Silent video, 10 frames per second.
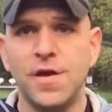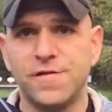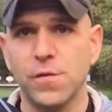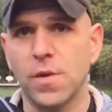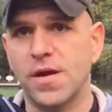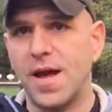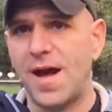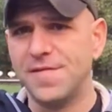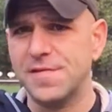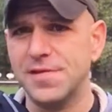so we're
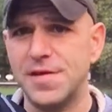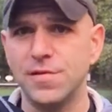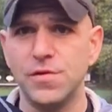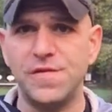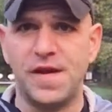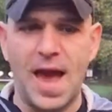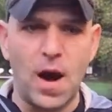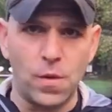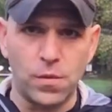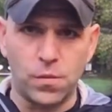constantly losing
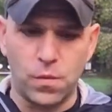out